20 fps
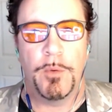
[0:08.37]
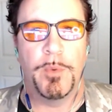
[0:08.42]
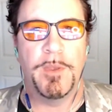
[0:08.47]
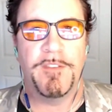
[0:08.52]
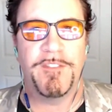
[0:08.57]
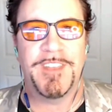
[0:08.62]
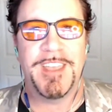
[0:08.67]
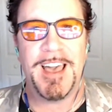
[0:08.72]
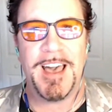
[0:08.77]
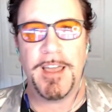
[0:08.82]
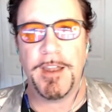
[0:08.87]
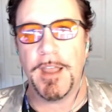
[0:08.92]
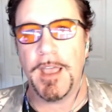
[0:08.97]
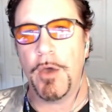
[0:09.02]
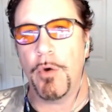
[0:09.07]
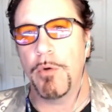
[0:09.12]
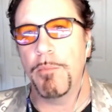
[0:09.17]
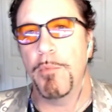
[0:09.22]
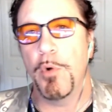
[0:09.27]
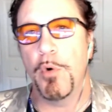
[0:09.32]
We've got
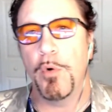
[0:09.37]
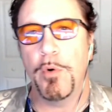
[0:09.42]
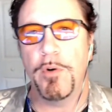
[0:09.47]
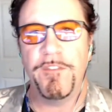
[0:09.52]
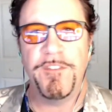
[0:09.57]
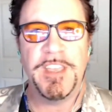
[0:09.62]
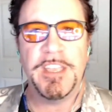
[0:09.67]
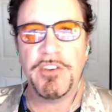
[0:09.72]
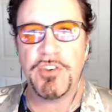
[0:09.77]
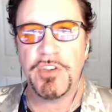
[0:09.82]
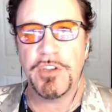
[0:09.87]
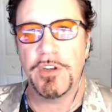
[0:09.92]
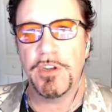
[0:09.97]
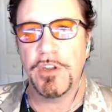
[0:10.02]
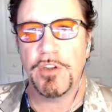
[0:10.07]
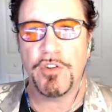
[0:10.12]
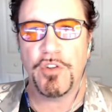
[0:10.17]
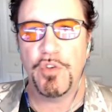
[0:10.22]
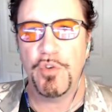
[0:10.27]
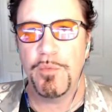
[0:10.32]
our Motivation
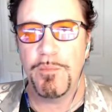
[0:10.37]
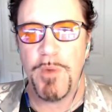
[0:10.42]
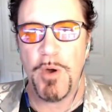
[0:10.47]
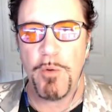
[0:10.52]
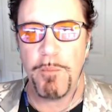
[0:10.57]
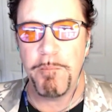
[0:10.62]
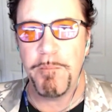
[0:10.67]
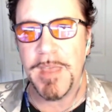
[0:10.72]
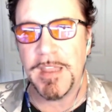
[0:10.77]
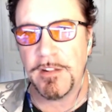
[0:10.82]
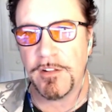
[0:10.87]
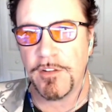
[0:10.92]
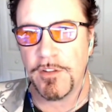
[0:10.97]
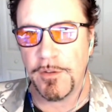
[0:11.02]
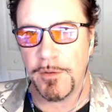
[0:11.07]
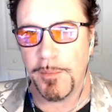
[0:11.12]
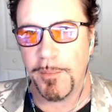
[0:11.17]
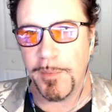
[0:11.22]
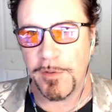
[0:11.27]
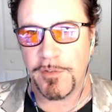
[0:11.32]
to
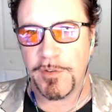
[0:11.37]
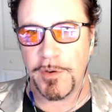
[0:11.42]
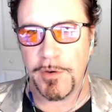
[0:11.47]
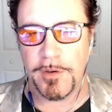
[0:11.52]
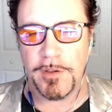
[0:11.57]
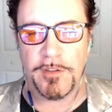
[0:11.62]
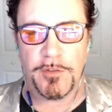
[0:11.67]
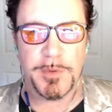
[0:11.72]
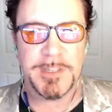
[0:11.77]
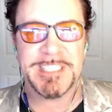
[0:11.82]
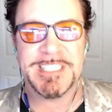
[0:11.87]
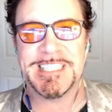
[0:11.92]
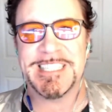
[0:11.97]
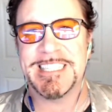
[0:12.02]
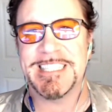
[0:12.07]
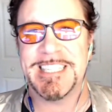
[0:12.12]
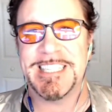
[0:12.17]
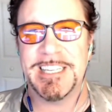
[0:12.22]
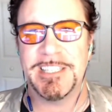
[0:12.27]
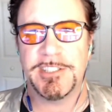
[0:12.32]
Momentum series, which is
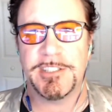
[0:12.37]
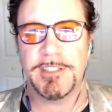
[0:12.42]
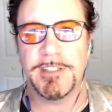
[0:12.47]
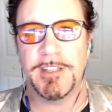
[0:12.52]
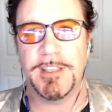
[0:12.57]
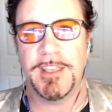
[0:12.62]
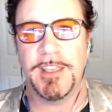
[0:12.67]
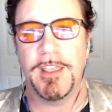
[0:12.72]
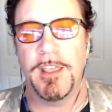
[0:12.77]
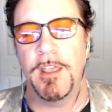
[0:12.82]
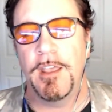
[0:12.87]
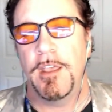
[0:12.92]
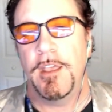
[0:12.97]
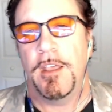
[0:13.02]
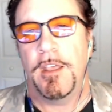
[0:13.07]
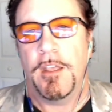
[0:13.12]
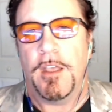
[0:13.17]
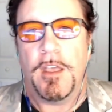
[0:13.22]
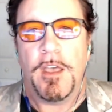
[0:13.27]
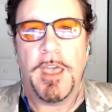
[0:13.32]
essentially
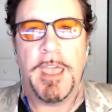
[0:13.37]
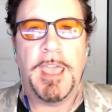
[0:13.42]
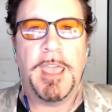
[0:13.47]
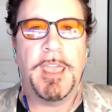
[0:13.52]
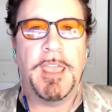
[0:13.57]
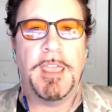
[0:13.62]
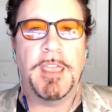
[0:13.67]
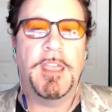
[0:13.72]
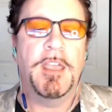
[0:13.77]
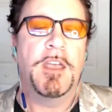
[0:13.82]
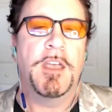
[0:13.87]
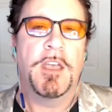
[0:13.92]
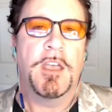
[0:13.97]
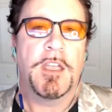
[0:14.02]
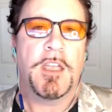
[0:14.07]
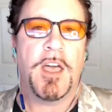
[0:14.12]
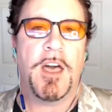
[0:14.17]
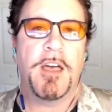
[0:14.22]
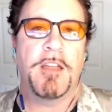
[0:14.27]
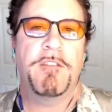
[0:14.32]
a
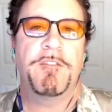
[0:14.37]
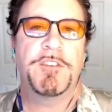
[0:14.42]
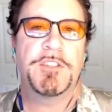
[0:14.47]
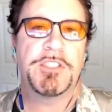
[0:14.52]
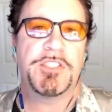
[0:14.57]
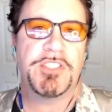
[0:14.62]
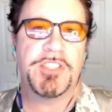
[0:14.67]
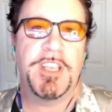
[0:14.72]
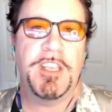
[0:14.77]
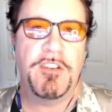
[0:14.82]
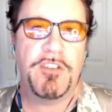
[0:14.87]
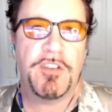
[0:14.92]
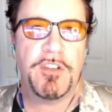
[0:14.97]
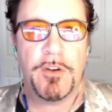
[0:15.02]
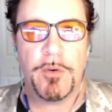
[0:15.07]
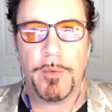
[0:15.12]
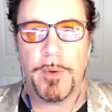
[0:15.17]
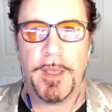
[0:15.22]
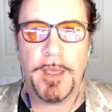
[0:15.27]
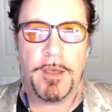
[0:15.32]

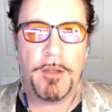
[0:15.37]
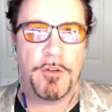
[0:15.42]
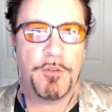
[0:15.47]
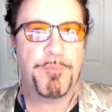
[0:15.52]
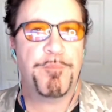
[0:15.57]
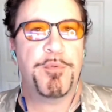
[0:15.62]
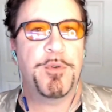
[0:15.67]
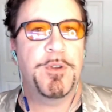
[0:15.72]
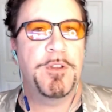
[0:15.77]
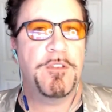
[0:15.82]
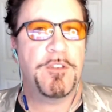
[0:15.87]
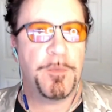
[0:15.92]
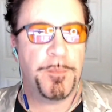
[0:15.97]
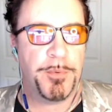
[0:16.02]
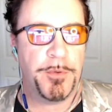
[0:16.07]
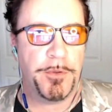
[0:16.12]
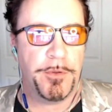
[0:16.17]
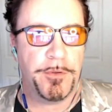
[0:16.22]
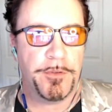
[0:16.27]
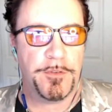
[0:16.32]
conversation around
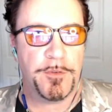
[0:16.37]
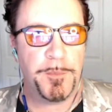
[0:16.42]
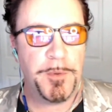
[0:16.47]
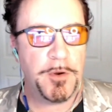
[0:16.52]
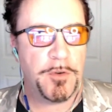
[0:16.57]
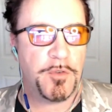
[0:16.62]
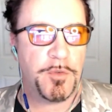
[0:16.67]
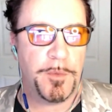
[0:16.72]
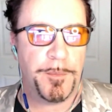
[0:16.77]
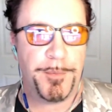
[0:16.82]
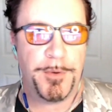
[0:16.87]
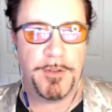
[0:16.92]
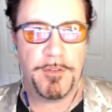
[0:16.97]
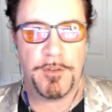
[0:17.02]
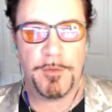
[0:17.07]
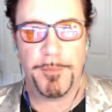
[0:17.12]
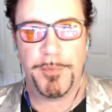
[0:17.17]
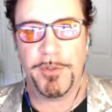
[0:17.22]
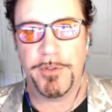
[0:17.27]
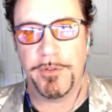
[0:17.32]
principles, spiritual
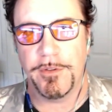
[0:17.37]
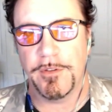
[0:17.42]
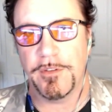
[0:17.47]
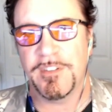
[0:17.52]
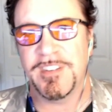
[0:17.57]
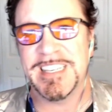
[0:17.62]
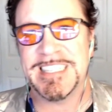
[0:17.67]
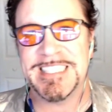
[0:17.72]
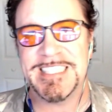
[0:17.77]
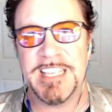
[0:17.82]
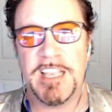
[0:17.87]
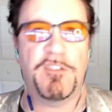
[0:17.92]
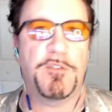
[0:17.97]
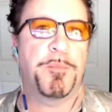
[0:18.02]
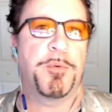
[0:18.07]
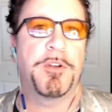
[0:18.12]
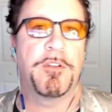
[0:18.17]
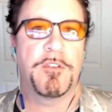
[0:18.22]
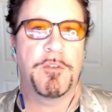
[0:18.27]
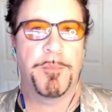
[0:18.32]
principles, success
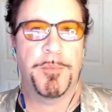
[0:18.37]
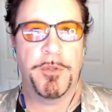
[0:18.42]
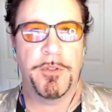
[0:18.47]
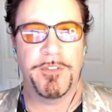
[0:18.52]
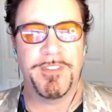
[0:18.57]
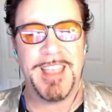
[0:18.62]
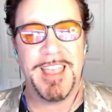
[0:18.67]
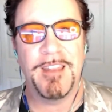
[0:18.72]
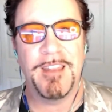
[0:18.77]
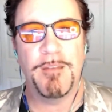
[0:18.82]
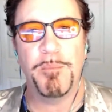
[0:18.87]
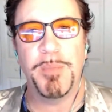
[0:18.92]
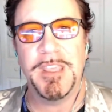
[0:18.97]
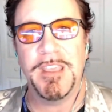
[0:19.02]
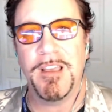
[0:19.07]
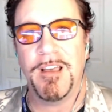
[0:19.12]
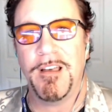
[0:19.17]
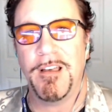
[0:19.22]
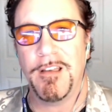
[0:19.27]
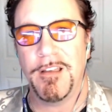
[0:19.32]
principles, and
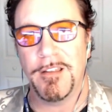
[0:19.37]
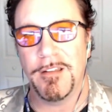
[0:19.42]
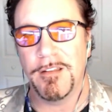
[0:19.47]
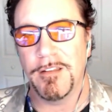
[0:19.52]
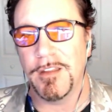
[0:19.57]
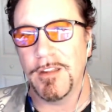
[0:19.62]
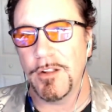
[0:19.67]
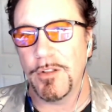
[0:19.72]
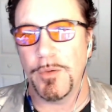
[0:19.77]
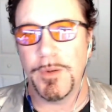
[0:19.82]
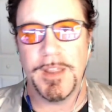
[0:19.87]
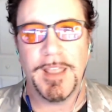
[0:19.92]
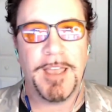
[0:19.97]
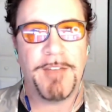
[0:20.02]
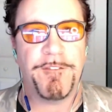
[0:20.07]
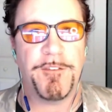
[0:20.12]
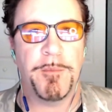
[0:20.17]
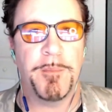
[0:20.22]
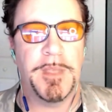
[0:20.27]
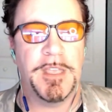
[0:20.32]
beyond, including
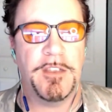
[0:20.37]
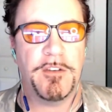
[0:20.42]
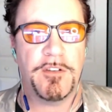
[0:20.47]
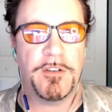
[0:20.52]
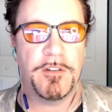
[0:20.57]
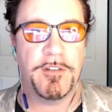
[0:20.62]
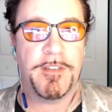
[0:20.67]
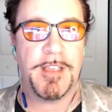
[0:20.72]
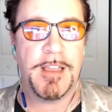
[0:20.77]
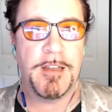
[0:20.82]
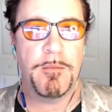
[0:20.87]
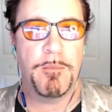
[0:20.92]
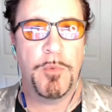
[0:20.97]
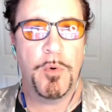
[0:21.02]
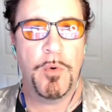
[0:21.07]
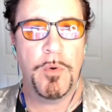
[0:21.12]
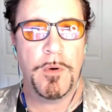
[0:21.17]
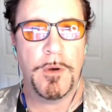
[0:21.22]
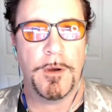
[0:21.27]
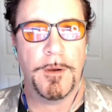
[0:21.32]
affirmations and
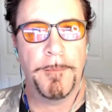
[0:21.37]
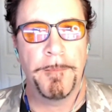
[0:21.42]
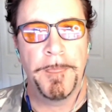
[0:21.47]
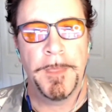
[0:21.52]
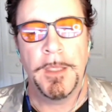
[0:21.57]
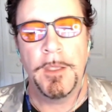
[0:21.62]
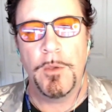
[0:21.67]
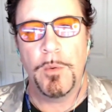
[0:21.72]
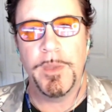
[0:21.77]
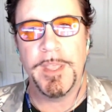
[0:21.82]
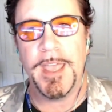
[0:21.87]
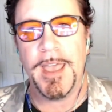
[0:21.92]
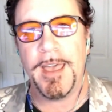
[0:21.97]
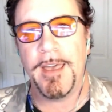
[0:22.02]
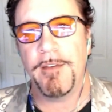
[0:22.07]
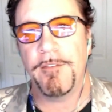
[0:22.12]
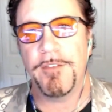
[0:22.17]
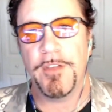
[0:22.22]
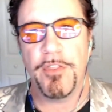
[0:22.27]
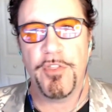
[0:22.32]
more we
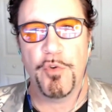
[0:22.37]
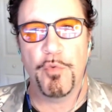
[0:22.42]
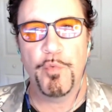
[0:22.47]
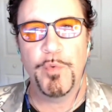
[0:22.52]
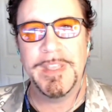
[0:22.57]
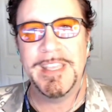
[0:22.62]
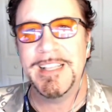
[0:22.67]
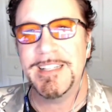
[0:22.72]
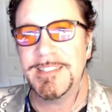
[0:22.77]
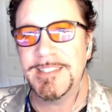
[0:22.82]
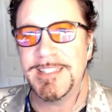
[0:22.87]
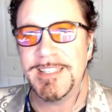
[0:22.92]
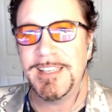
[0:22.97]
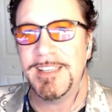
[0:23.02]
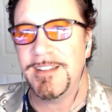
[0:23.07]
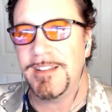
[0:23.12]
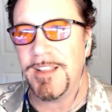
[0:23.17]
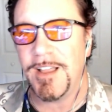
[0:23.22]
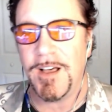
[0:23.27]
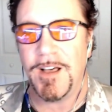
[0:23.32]
have The Real
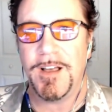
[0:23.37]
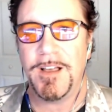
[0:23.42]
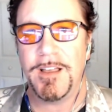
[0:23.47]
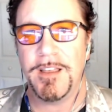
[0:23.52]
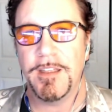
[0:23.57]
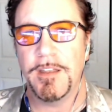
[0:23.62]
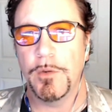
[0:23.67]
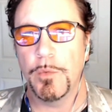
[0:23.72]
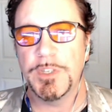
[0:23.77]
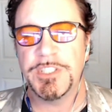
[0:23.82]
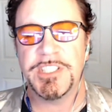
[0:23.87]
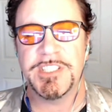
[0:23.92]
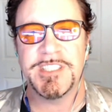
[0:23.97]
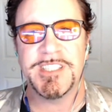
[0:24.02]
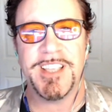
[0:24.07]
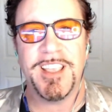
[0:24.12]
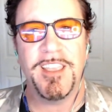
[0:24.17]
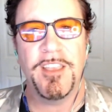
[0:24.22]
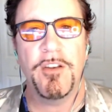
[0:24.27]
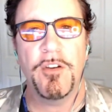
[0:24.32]
Deal On, which
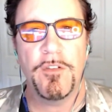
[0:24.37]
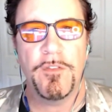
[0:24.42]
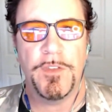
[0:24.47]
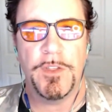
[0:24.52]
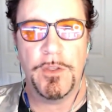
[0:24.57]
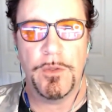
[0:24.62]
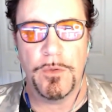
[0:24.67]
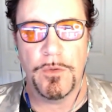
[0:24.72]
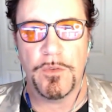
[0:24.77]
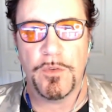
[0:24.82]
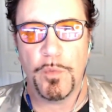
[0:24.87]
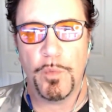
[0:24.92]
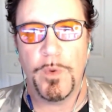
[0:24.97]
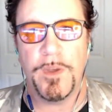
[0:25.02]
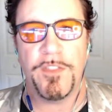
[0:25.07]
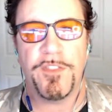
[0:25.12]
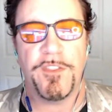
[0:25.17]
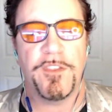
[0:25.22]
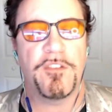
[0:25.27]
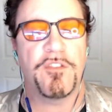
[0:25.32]
is interviews
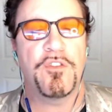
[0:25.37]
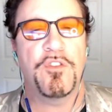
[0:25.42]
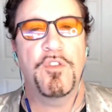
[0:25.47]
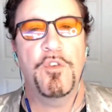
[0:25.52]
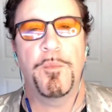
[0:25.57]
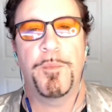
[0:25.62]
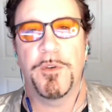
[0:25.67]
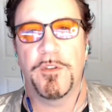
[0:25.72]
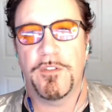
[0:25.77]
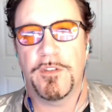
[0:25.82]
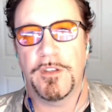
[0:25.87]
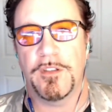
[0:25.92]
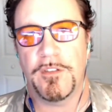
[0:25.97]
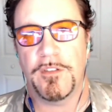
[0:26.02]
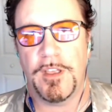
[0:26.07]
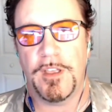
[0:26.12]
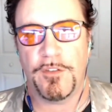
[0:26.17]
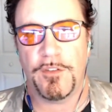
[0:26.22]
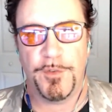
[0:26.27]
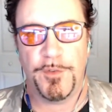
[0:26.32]
with super
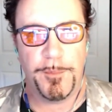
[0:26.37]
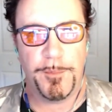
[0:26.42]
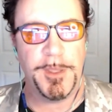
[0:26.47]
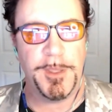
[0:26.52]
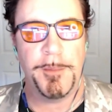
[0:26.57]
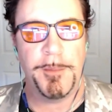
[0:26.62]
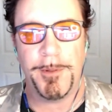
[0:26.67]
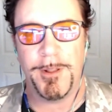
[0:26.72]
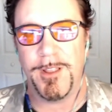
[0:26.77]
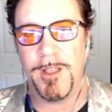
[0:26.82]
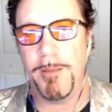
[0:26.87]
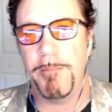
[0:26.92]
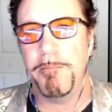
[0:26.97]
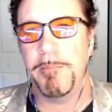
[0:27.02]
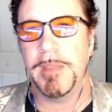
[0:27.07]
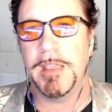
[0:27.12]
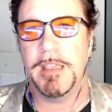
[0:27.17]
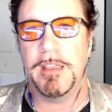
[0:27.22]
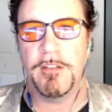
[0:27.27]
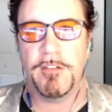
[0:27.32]
successful people,
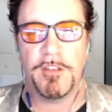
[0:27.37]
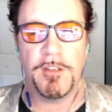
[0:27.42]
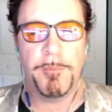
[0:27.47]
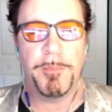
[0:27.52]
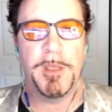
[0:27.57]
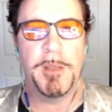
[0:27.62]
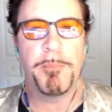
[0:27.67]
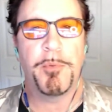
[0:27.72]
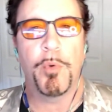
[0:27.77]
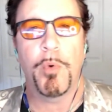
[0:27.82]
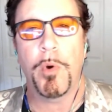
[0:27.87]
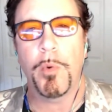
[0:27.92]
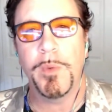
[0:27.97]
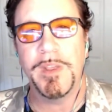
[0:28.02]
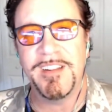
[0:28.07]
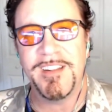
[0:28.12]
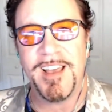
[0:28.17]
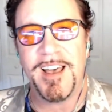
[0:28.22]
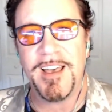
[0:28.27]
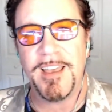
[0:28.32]
amazing people, where
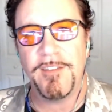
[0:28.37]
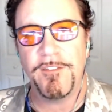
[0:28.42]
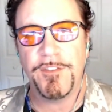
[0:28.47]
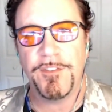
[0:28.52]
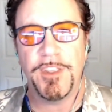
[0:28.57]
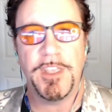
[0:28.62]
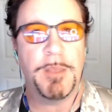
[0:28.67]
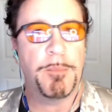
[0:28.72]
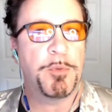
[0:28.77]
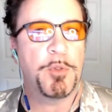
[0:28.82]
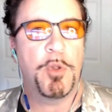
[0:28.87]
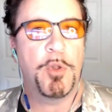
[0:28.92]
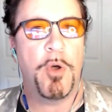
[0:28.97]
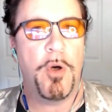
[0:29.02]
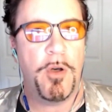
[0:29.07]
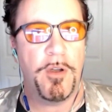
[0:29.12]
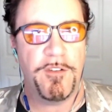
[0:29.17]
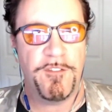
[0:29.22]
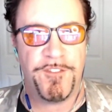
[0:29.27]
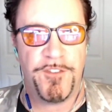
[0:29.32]
we dive deep,
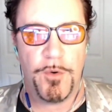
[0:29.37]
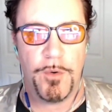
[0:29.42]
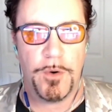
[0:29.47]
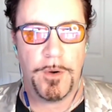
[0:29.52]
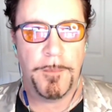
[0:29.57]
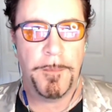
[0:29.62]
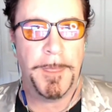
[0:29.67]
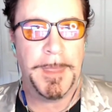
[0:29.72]
long form,